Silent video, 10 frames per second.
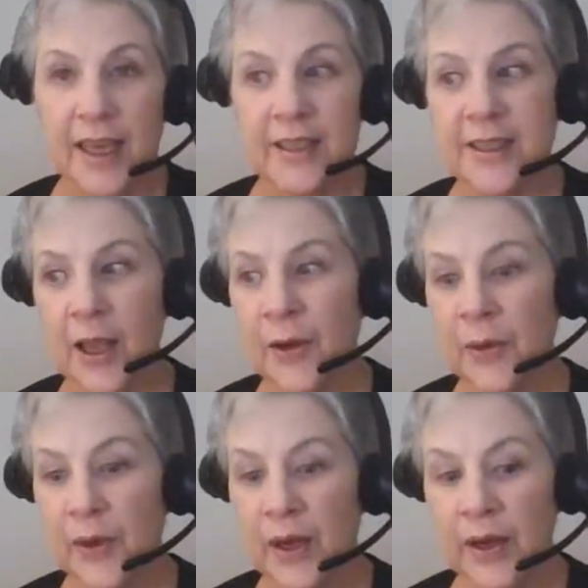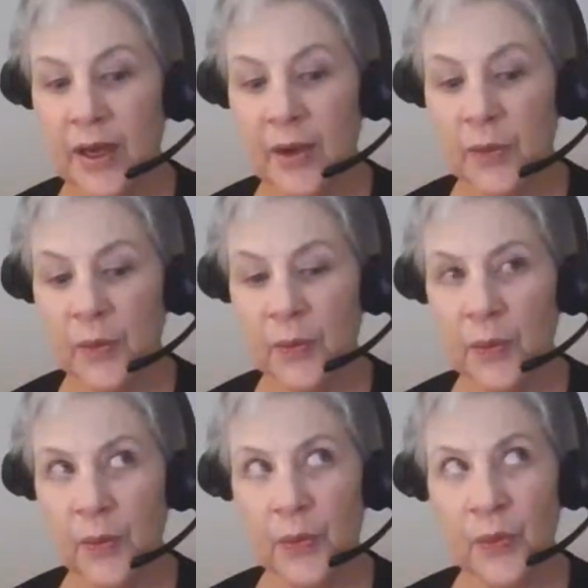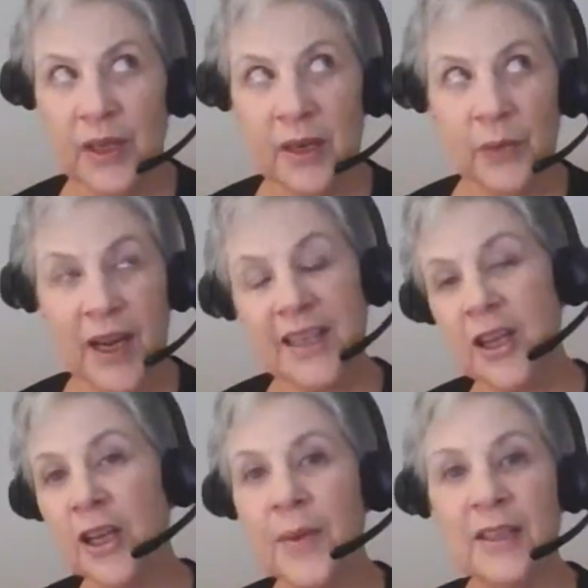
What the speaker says: So when I talk about